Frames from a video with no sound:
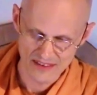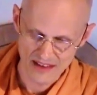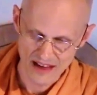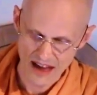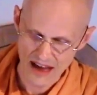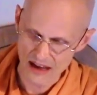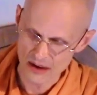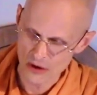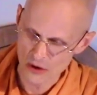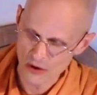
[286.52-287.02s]

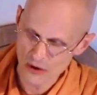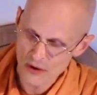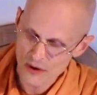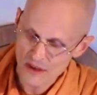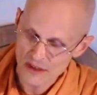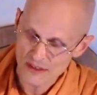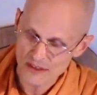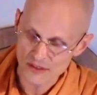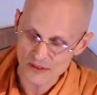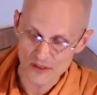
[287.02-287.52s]
I
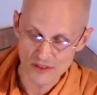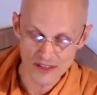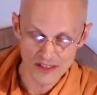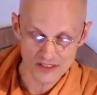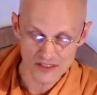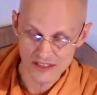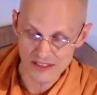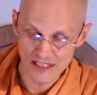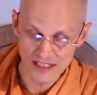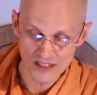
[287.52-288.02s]
hurried to
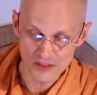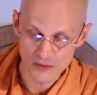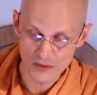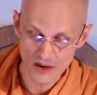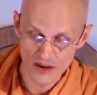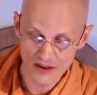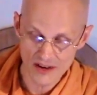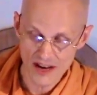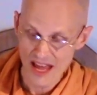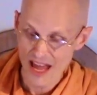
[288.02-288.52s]

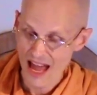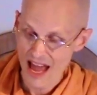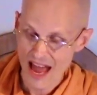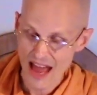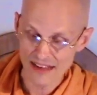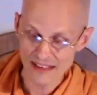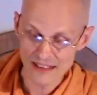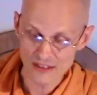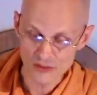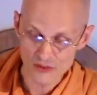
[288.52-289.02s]
Dakshineshwar
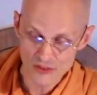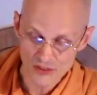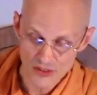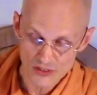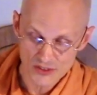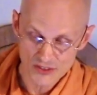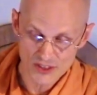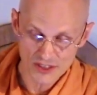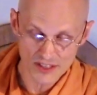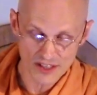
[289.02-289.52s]
and
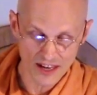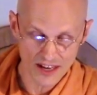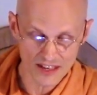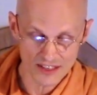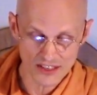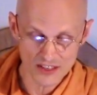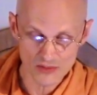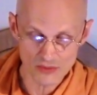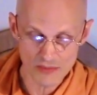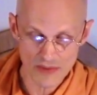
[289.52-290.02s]
insisted on
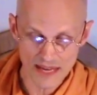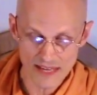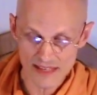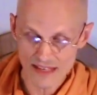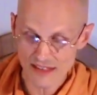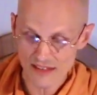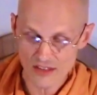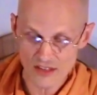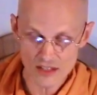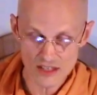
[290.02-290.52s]
his
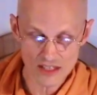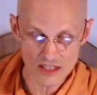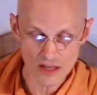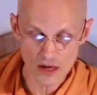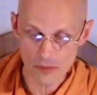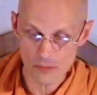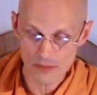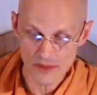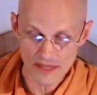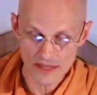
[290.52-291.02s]
making the
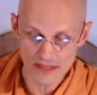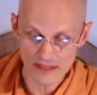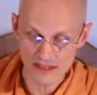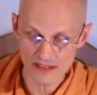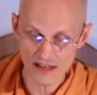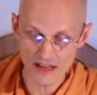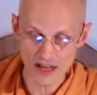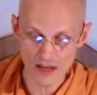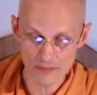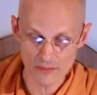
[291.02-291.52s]

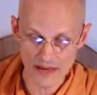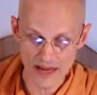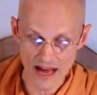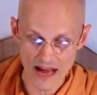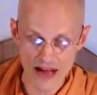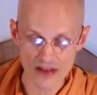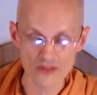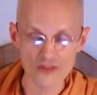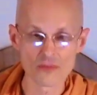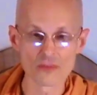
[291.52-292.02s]
appeal on
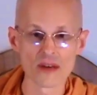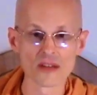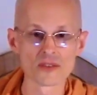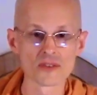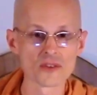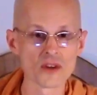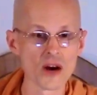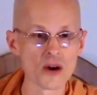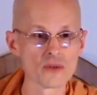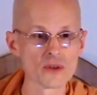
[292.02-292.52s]
behalf of my
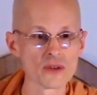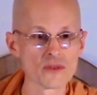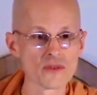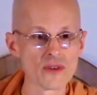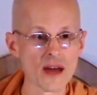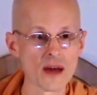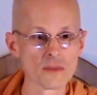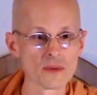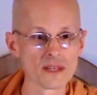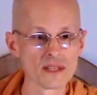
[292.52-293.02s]
starving
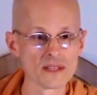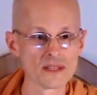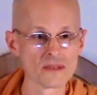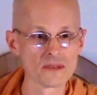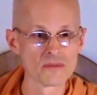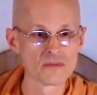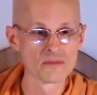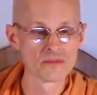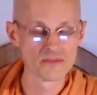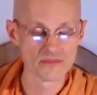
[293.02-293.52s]
family.
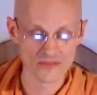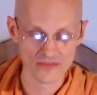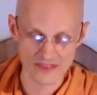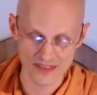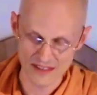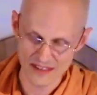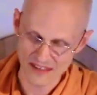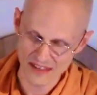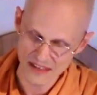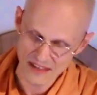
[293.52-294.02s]

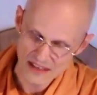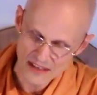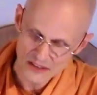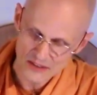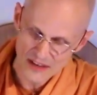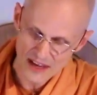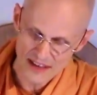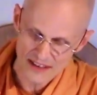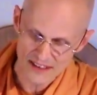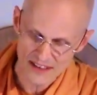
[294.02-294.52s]
He
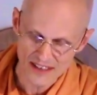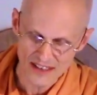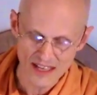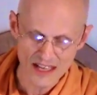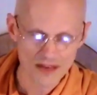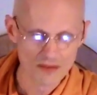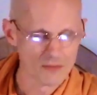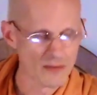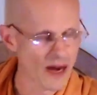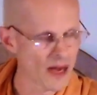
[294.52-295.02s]
said,
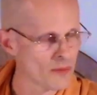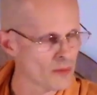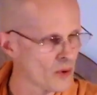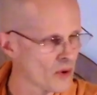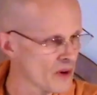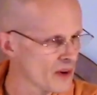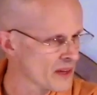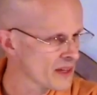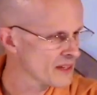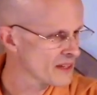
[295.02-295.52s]
my
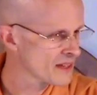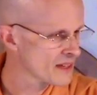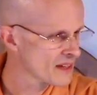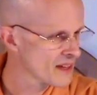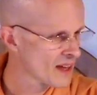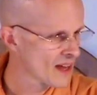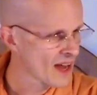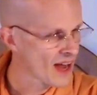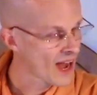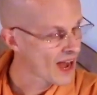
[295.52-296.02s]
boy,
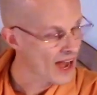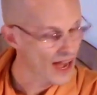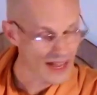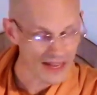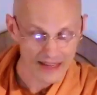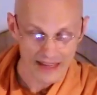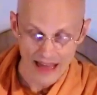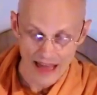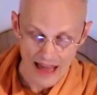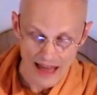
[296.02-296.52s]
I
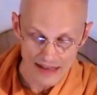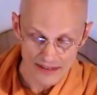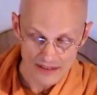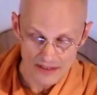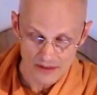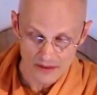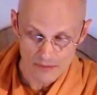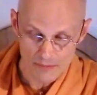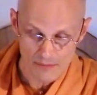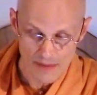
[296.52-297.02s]
can't
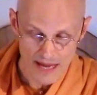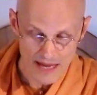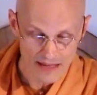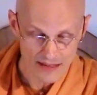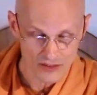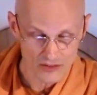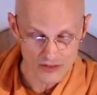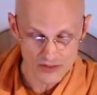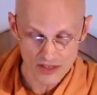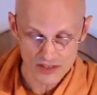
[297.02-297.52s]

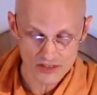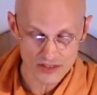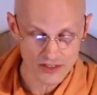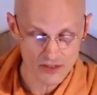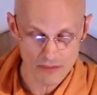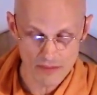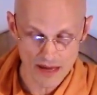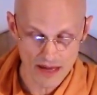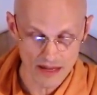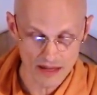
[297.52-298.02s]
make such
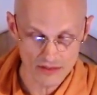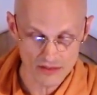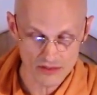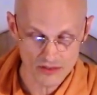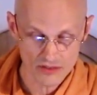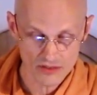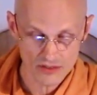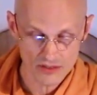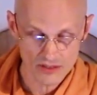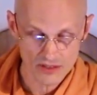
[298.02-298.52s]
demands.
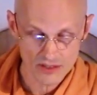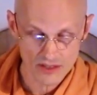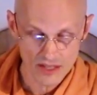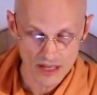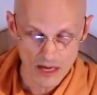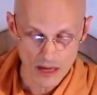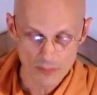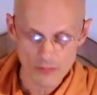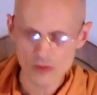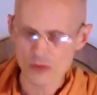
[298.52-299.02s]

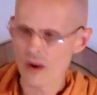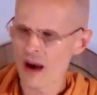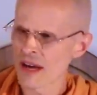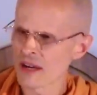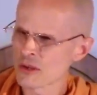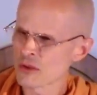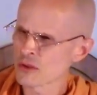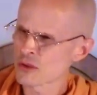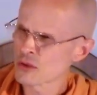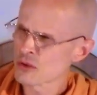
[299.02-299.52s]
But why
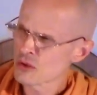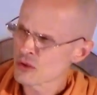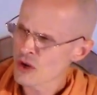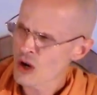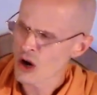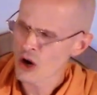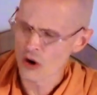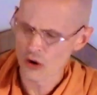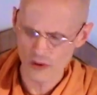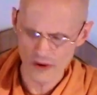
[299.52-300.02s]
don't you
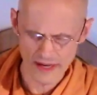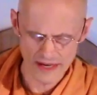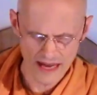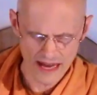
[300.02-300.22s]
go and